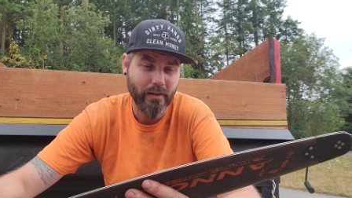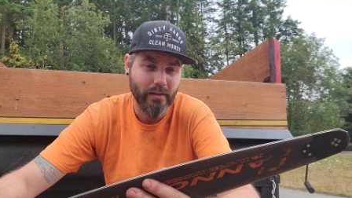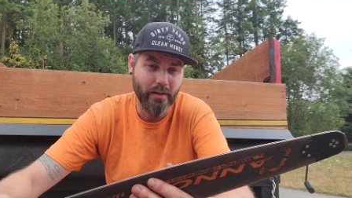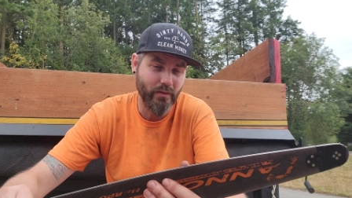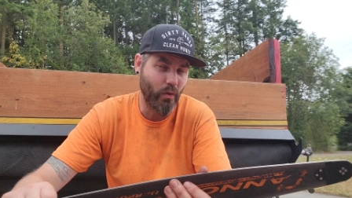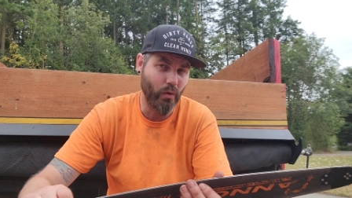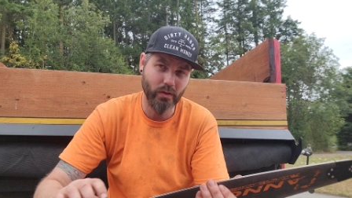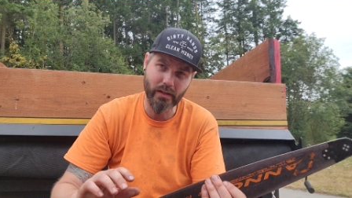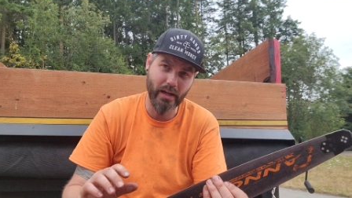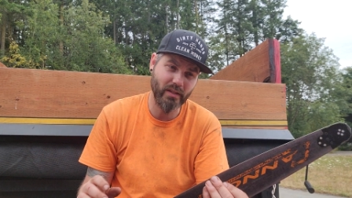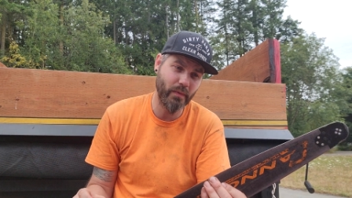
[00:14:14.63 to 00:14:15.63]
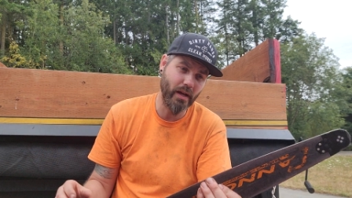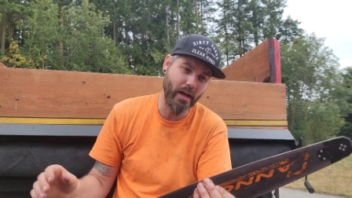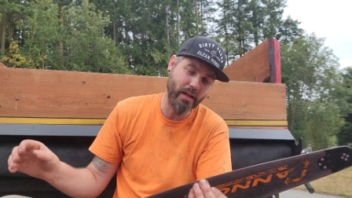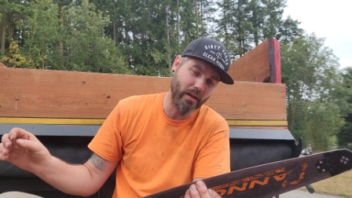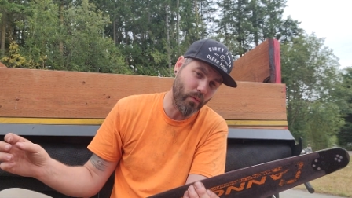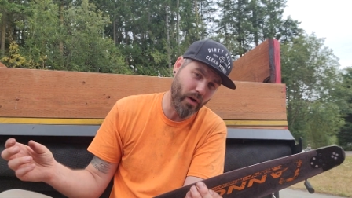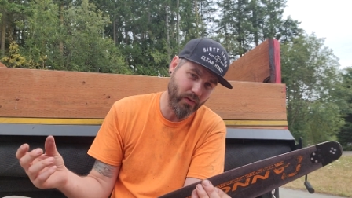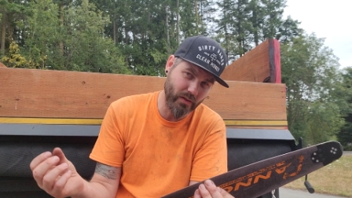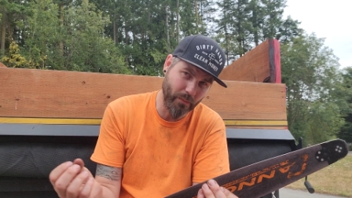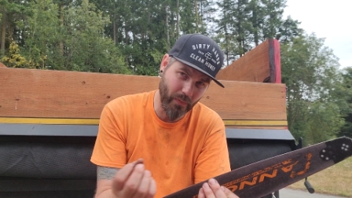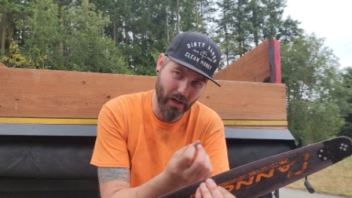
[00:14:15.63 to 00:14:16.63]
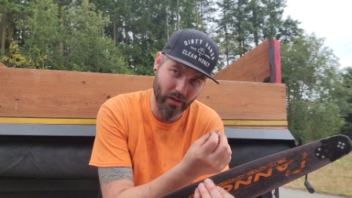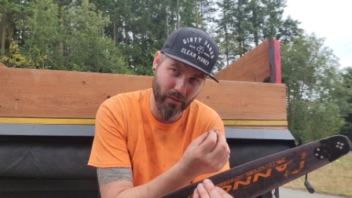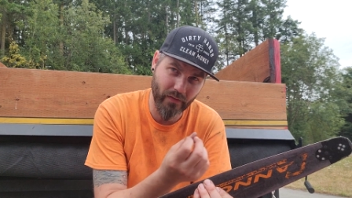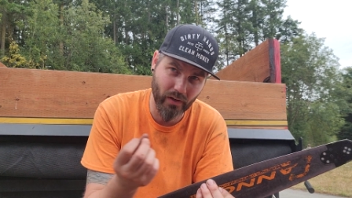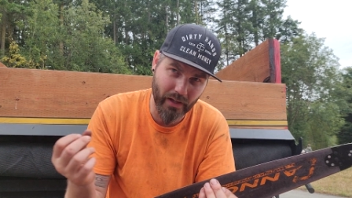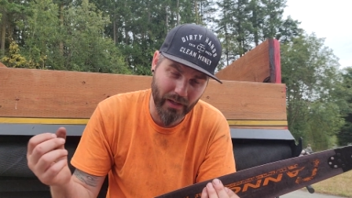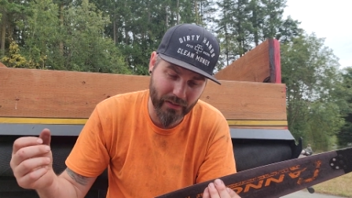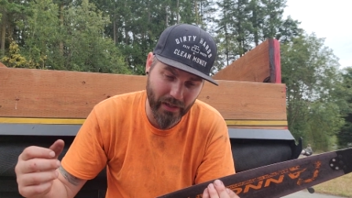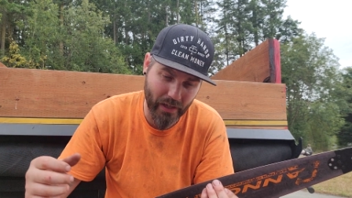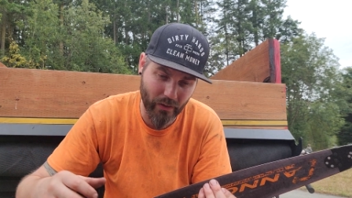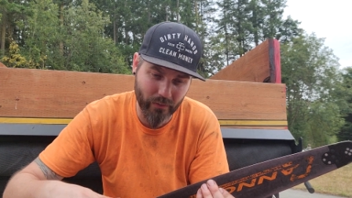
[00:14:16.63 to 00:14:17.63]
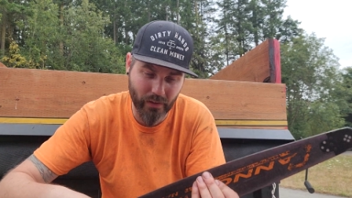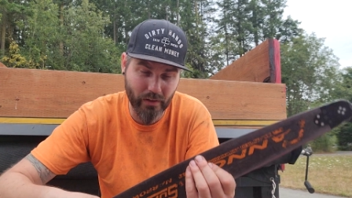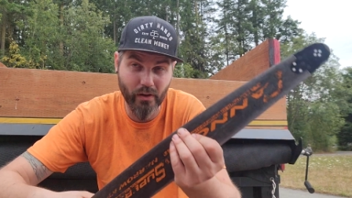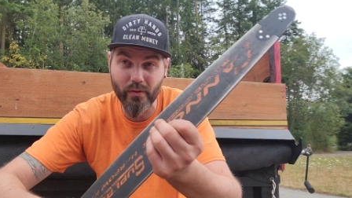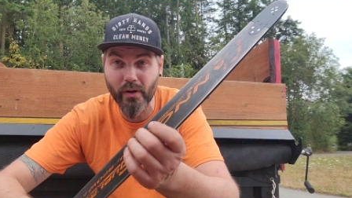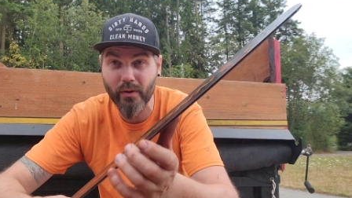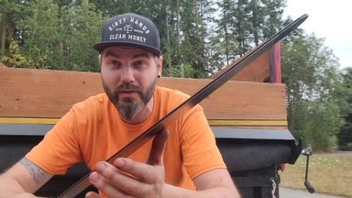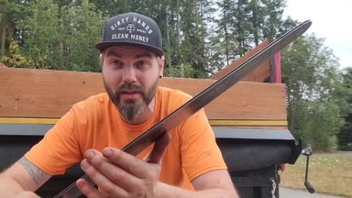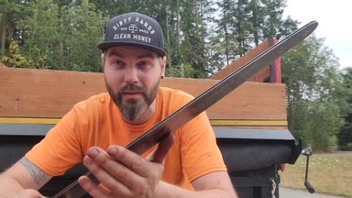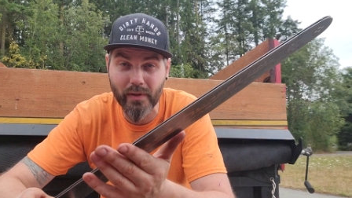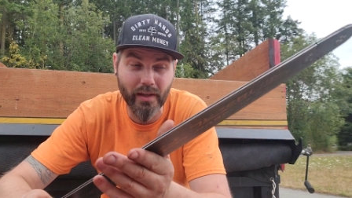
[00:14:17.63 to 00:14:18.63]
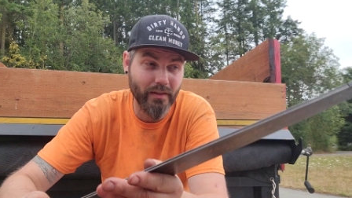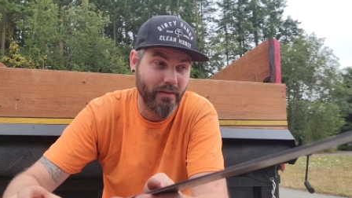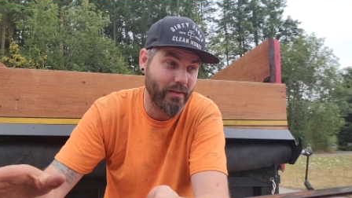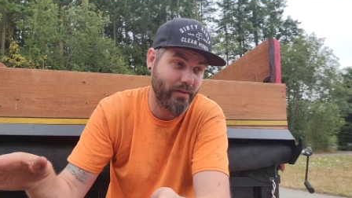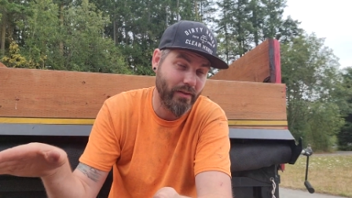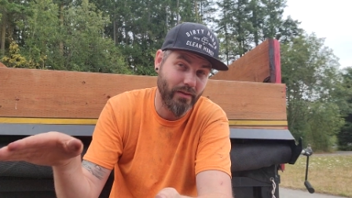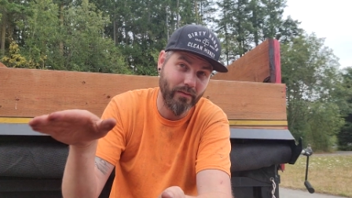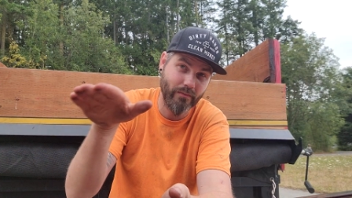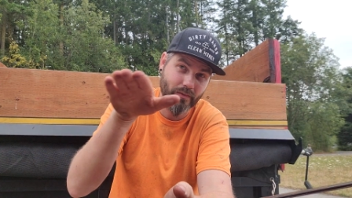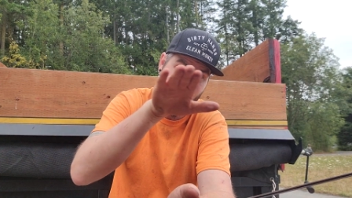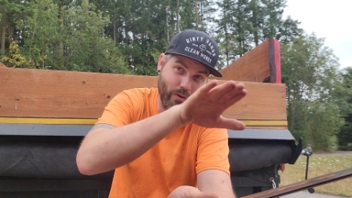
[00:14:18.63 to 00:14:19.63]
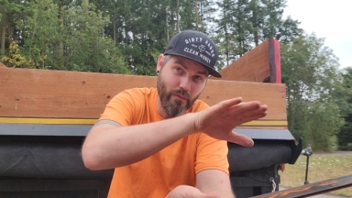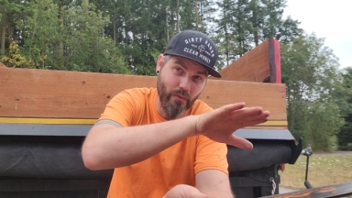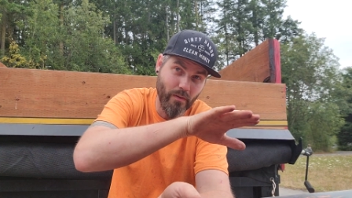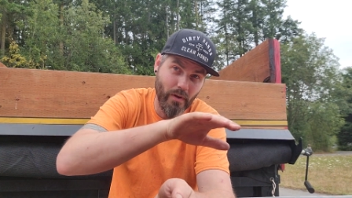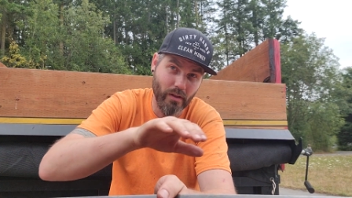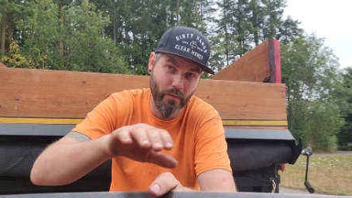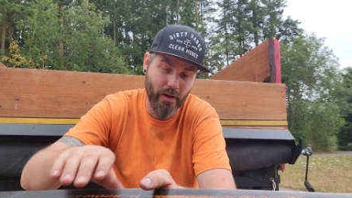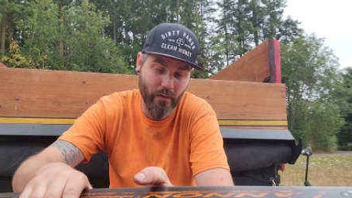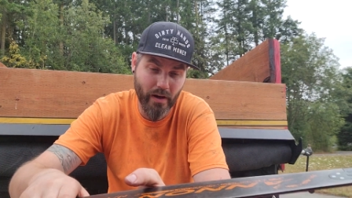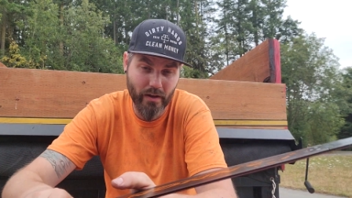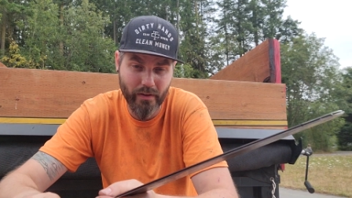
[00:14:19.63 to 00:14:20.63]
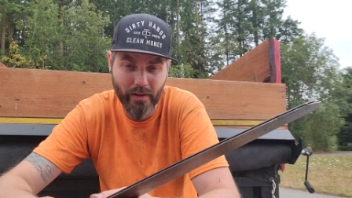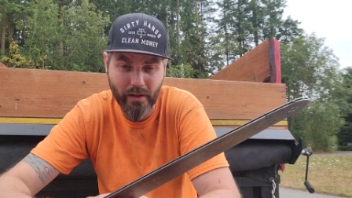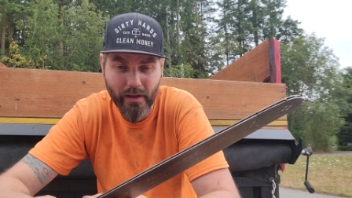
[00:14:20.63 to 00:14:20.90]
There's a whole science behind it. It wears the bottom of your links out. You don't notice it because it's just uniform all the way around.